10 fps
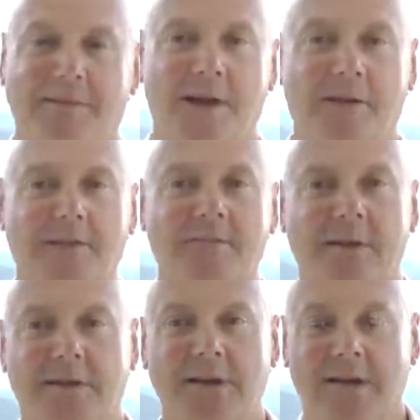Anyway,
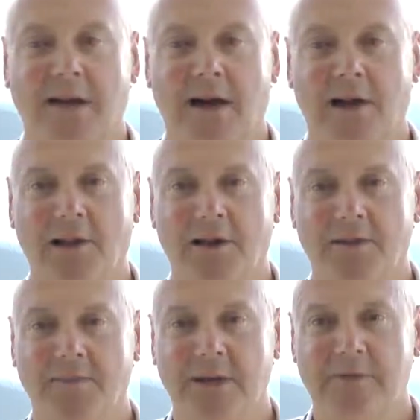
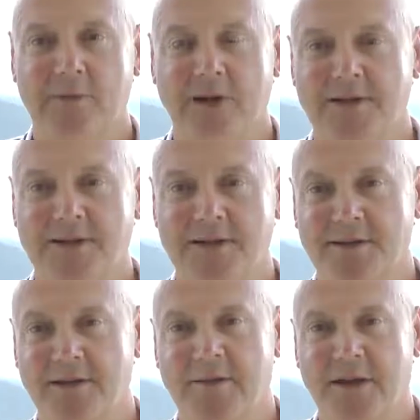I'll leave you with that, and
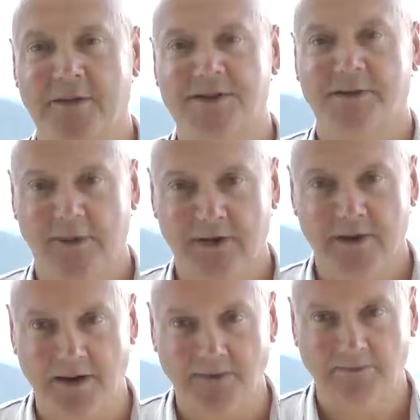thank you for listening. Bye
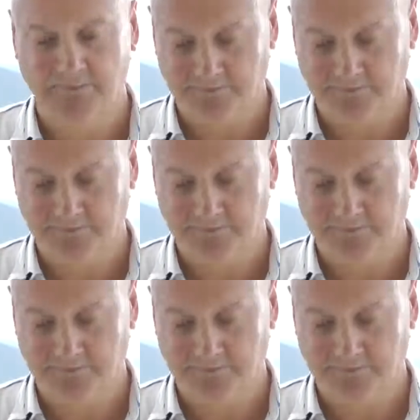for now.